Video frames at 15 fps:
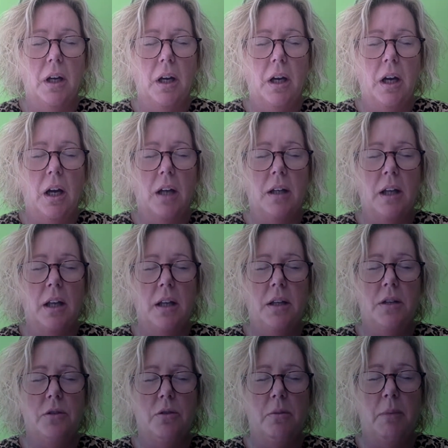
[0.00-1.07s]
I'd like you
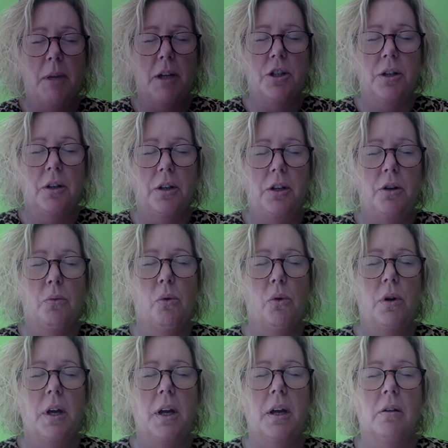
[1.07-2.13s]
to imagine that you're
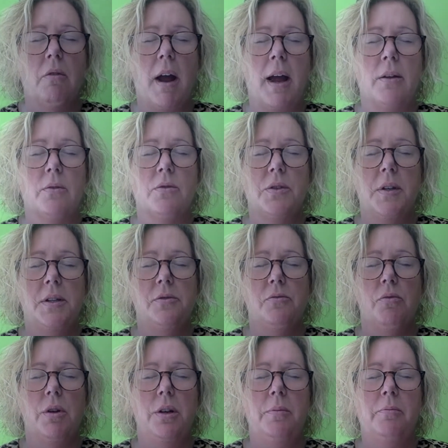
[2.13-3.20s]
walking around this room.